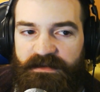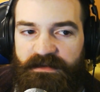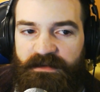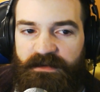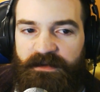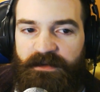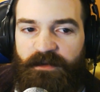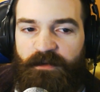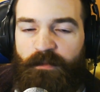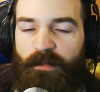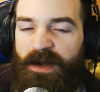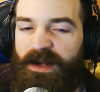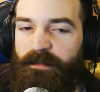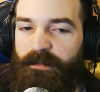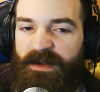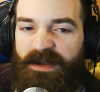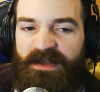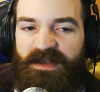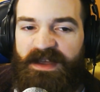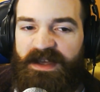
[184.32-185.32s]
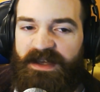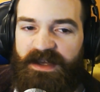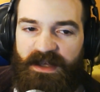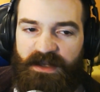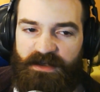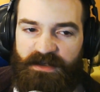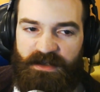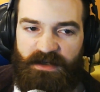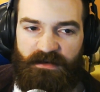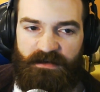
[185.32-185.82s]
you might be thinking
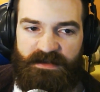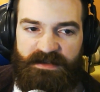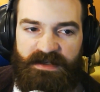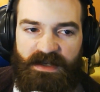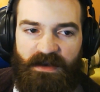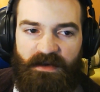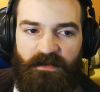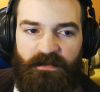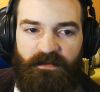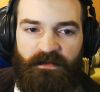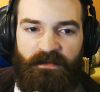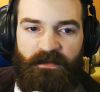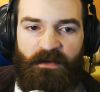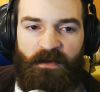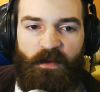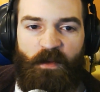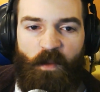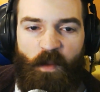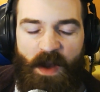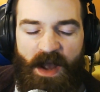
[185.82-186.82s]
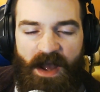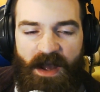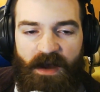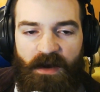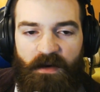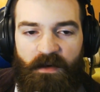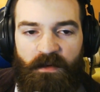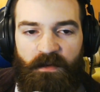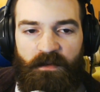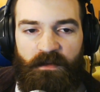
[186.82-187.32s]
to yourself,
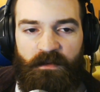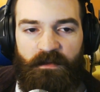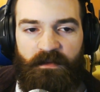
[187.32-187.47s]
wow,